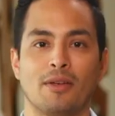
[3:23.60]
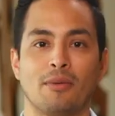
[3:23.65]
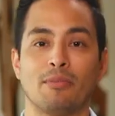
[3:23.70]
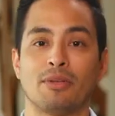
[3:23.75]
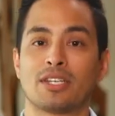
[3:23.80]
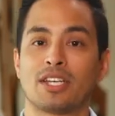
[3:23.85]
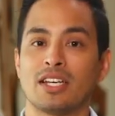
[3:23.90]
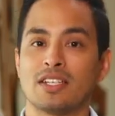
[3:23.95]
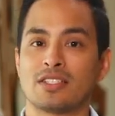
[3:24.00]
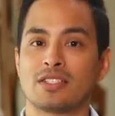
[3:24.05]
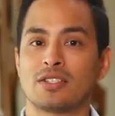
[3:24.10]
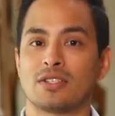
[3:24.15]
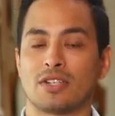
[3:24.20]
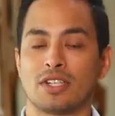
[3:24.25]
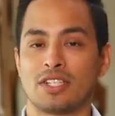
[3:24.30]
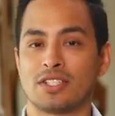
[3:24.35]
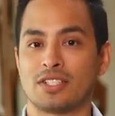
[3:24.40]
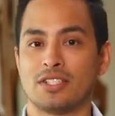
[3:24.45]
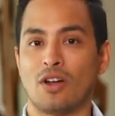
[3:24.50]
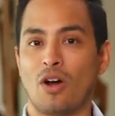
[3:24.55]
Because there
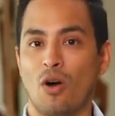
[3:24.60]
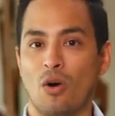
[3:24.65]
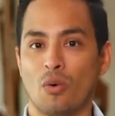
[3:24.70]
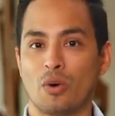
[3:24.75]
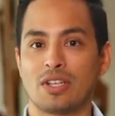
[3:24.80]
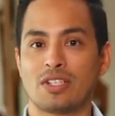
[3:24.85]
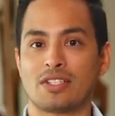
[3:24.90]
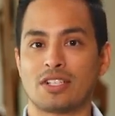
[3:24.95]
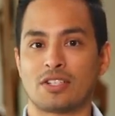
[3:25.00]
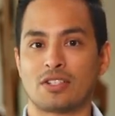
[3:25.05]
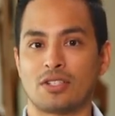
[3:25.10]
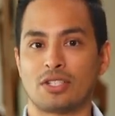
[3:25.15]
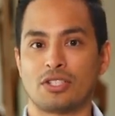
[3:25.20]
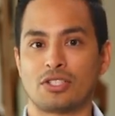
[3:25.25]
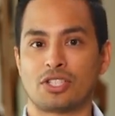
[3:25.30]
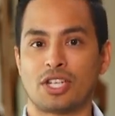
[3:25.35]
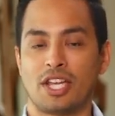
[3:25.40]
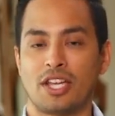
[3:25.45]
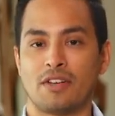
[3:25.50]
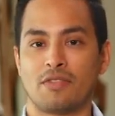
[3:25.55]
isn't always a clear
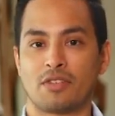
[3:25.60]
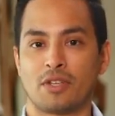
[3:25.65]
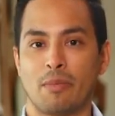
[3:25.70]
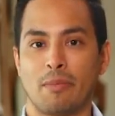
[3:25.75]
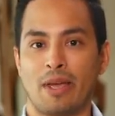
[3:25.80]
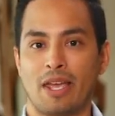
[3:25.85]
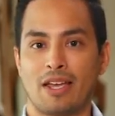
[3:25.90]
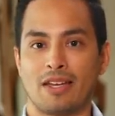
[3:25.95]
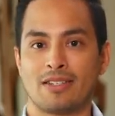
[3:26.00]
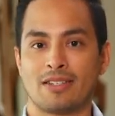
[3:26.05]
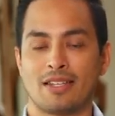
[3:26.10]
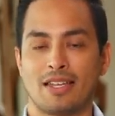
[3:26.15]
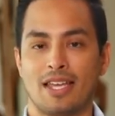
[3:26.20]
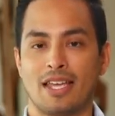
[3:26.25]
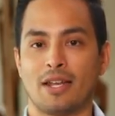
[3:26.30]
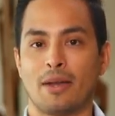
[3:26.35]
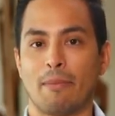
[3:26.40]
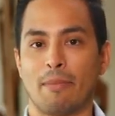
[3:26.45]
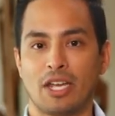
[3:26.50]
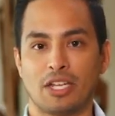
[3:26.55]
chain of command
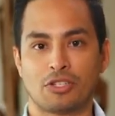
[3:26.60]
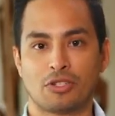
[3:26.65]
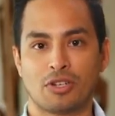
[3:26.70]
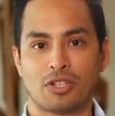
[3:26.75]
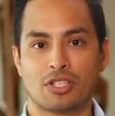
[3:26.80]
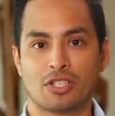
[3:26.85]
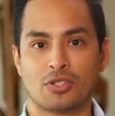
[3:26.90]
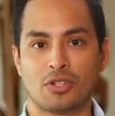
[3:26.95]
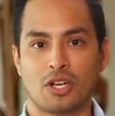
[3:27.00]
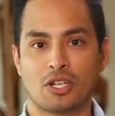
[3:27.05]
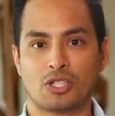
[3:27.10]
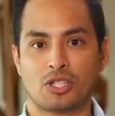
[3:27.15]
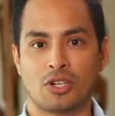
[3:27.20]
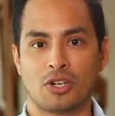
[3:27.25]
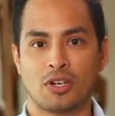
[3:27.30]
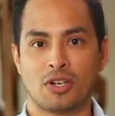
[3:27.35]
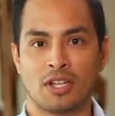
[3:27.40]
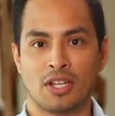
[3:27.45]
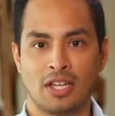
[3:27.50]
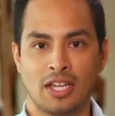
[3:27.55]
in a matrix
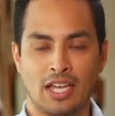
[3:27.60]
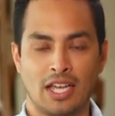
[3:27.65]
structure,